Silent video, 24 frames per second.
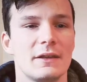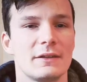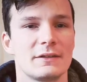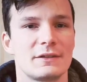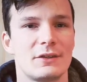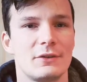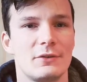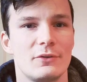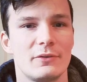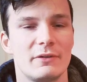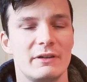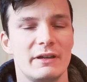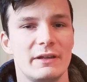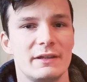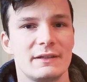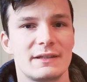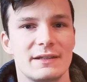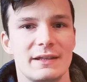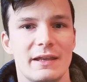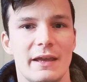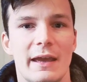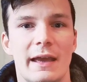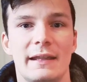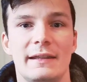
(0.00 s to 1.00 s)
So
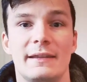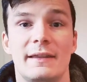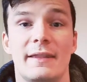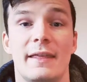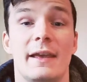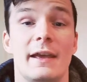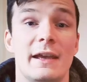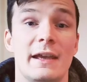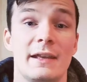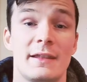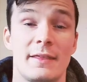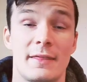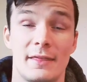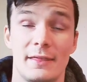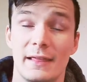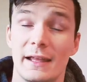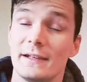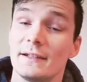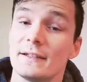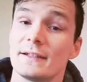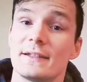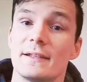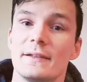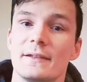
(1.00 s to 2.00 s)
it's
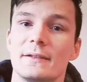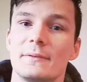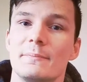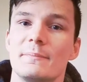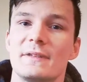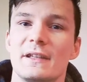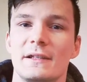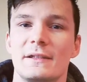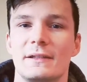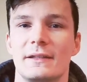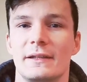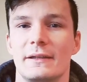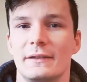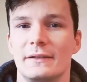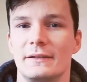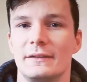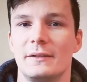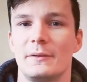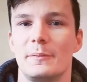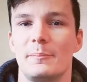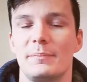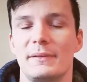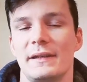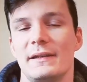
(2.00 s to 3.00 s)
athleticism that
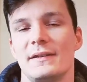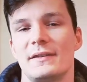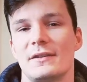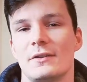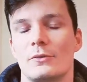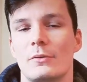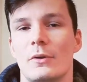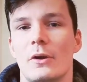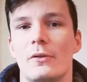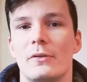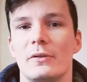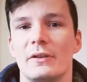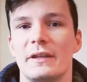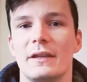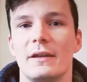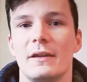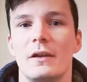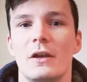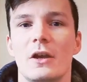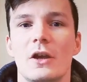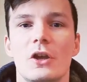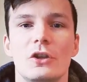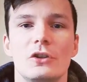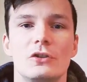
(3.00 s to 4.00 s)
uh, plays a role
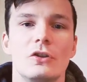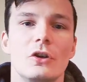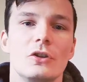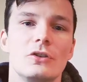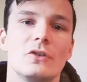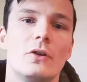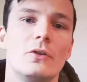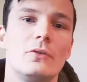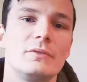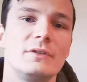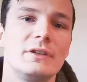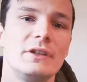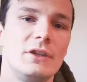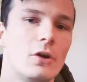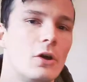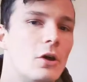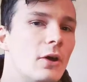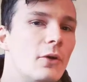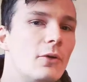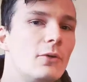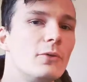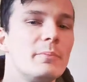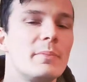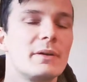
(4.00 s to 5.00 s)
here, not only your
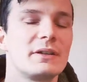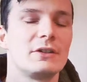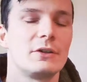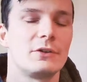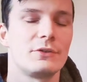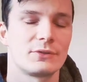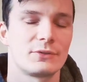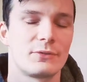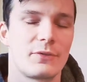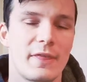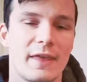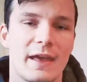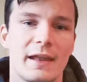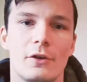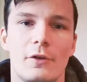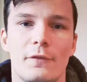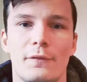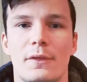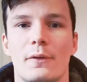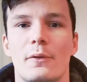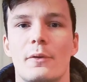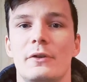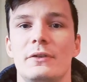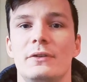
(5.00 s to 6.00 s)
own, but also that
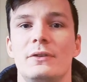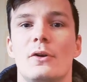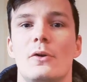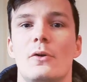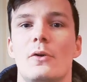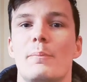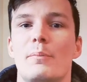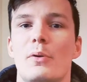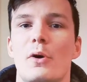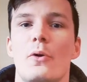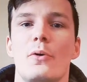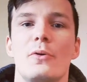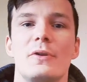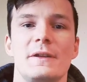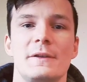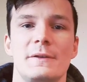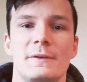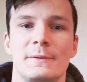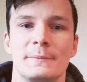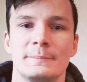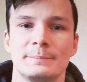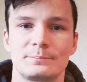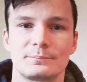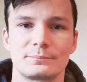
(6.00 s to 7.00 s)
of the, your
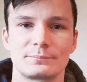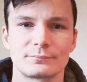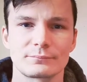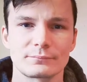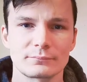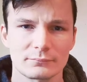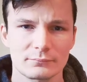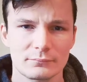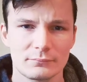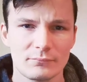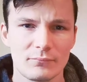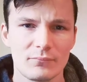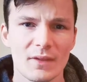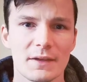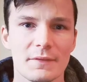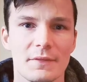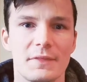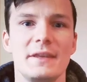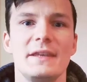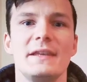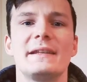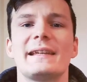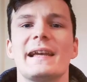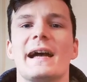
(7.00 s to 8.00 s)
opponent.
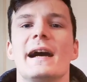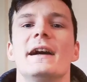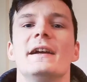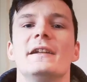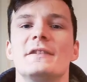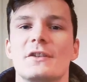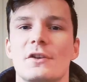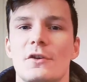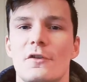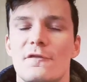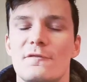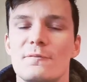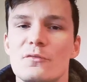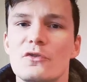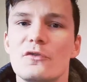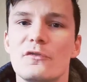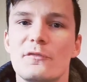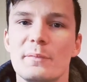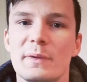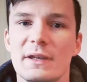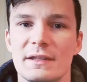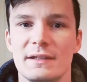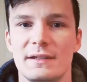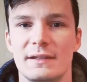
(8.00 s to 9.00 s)
The kinds of
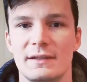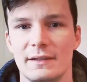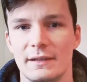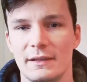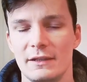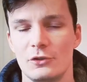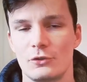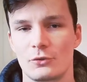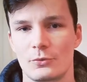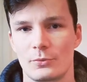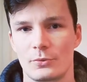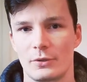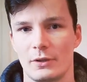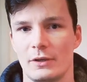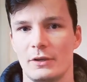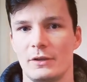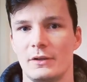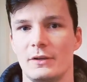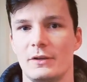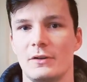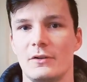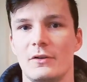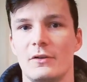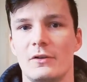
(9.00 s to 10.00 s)
movements each uh,
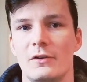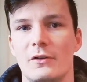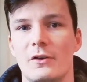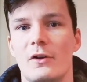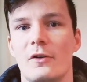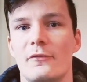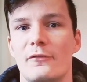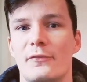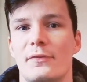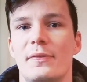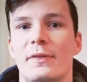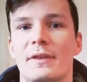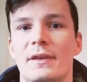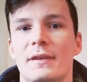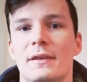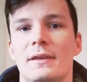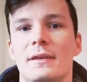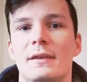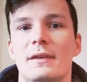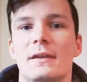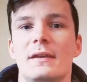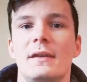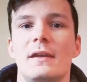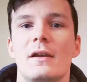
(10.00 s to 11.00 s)
of
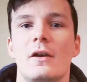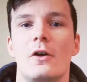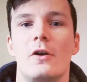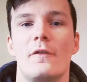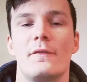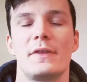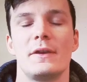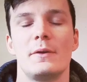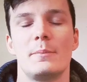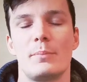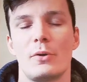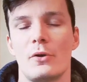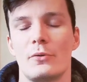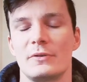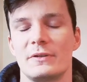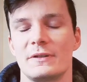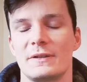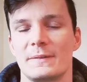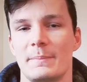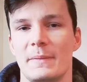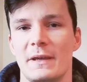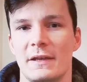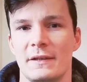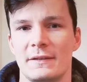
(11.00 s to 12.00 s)
the of the
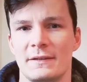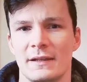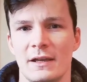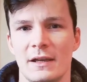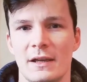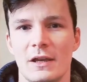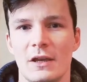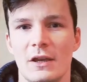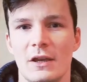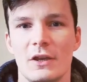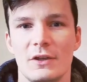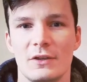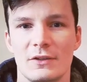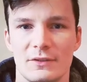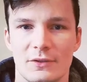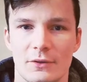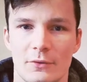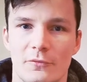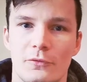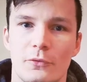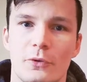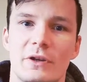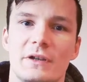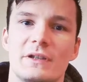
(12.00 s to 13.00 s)
opponents makes.
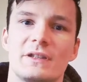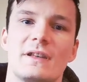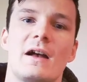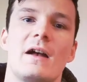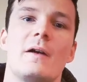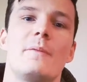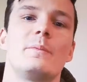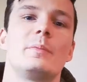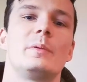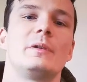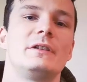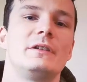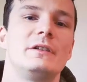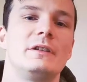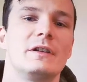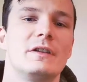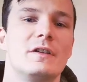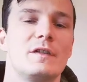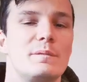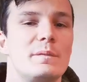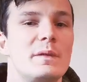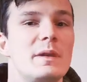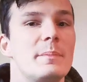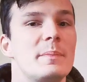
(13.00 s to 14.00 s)
So, for example,
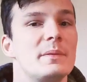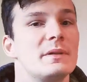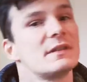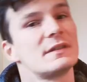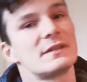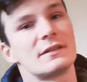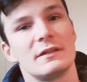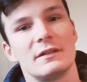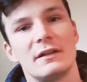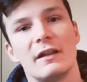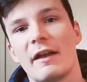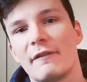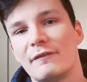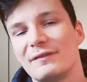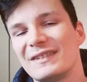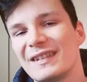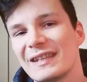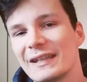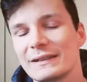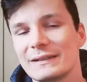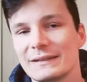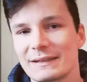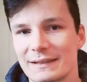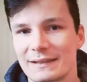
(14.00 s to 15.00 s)
if people still have
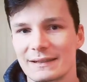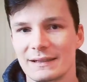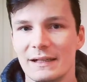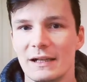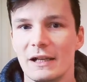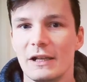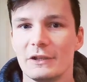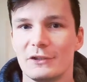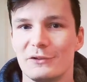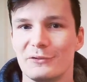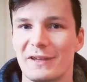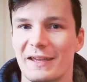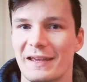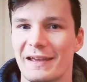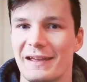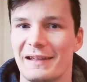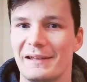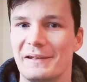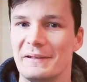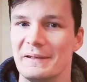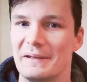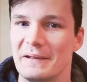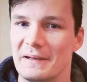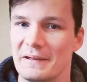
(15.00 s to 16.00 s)
touts, you
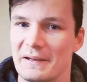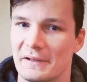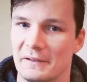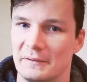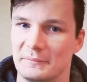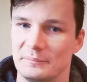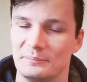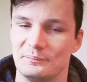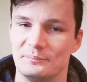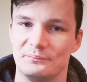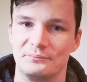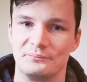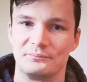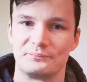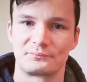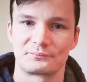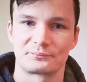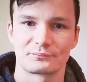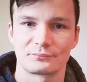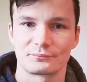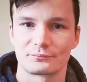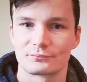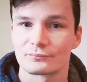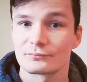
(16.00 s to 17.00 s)
can um,
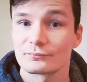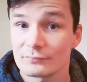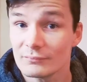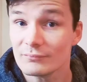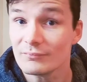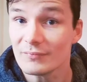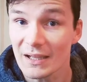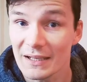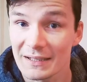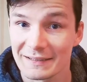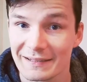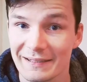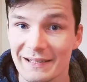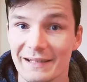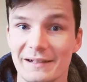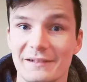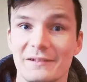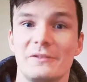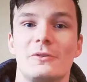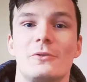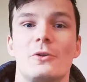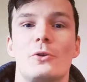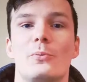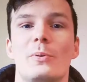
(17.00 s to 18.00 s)

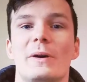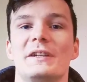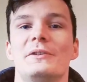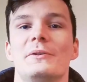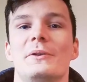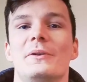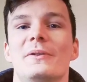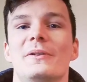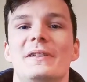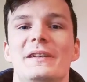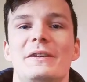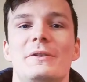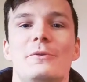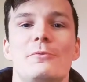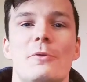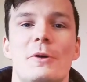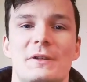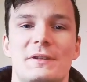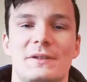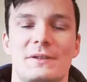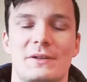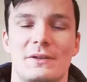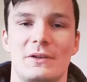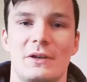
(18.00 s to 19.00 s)
tell quite early
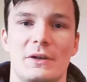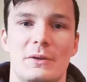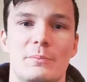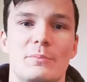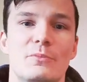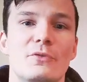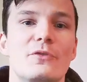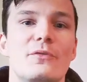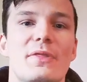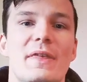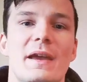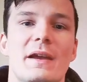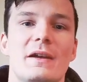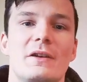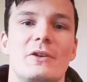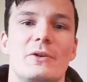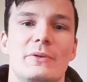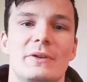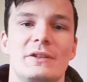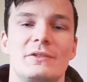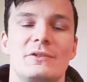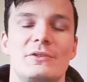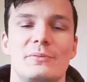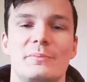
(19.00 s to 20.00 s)
what move they're
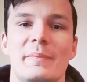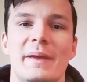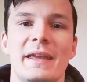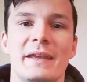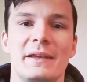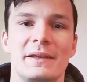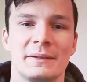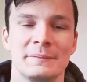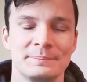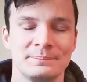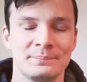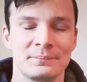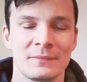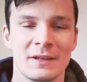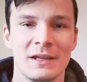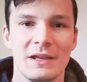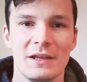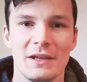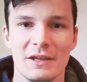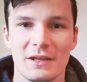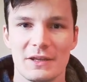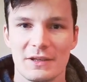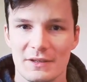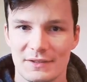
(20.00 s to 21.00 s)
going to make.
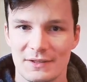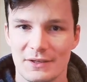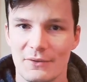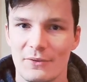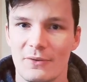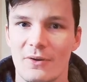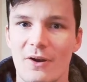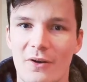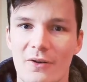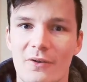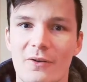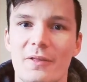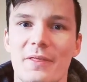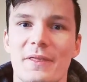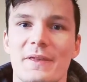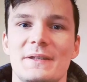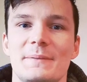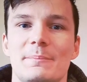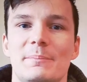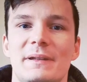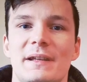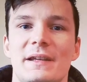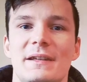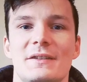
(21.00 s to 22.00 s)
So all
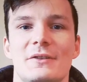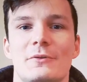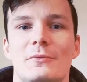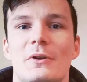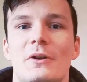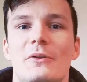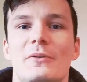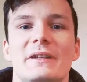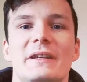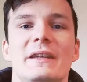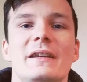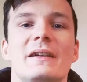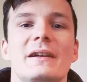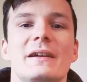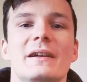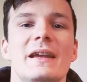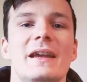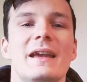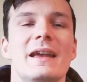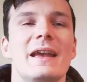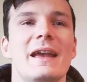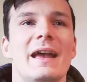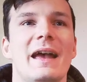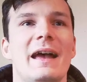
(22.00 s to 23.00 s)
this plays a role here.
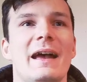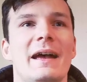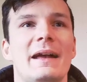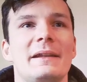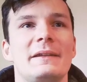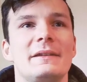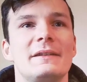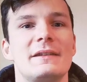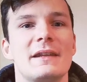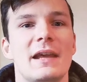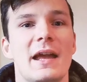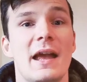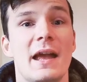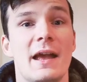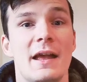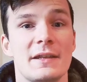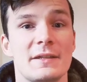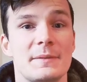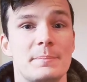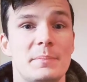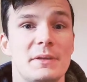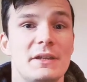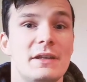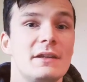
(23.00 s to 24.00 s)
And
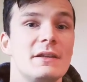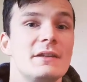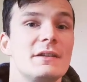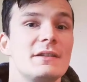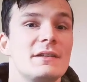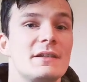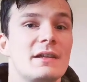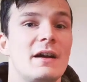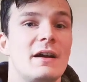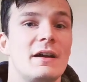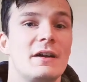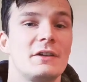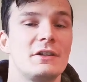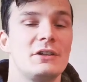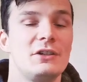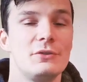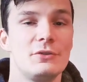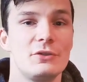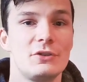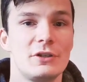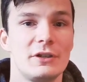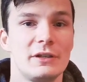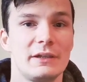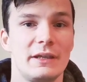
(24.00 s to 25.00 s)
as beginners are
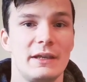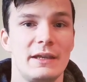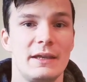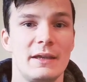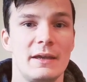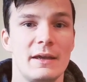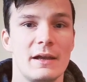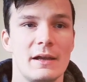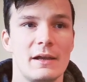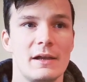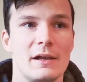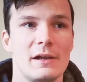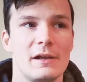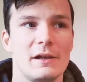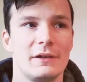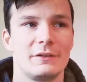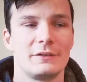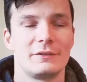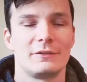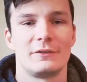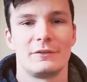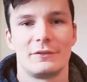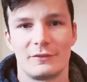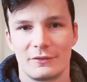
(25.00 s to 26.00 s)
usually,
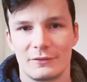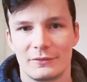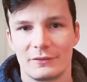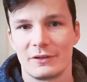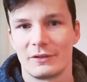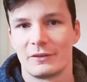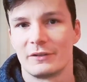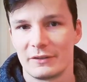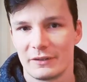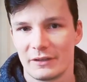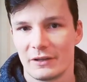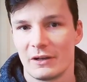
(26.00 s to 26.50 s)
uh,